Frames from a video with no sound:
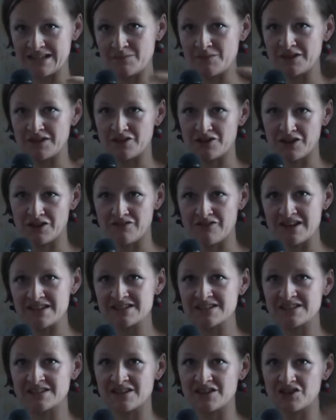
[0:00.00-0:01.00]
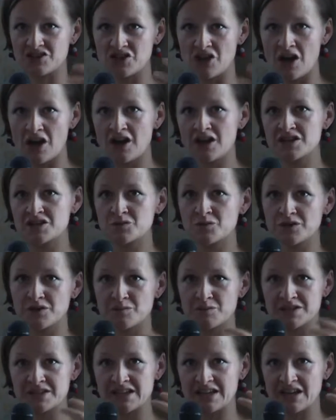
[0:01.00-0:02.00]
I mean, they're invested and charged with a
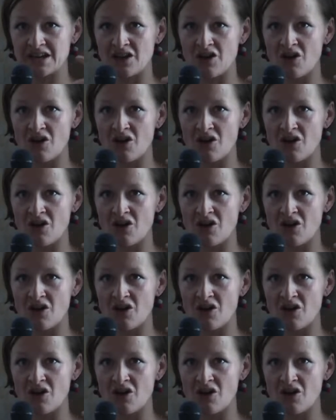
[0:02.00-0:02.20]
particular